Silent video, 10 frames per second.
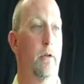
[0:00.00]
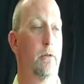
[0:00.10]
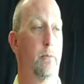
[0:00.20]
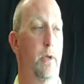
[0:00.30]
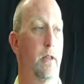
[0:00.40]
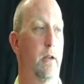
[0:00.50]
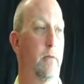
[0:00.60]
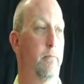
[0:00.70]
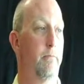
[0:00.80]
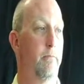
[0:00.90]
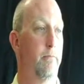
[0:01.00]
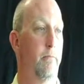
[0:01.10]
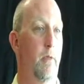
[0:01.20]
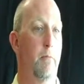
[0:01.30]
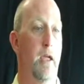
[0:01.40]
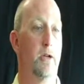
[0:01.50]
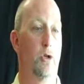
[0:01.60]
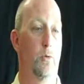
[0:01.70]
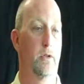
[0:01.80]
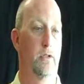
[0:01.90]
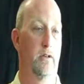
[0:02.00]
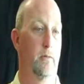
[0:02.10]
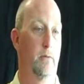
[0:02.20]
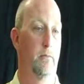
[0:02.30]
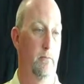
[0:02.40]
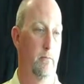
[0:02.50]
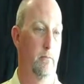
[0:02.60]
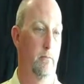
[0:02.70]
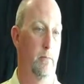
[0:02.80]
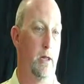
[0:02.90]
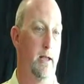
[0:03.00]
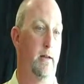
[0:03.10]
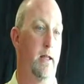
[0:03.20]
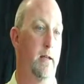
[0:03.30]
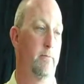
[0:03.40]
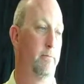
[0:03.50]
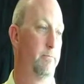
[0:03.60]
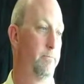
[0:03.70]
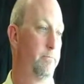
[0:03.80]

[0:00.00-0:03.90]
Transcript: those will be the, the major ones that have been playing a lot.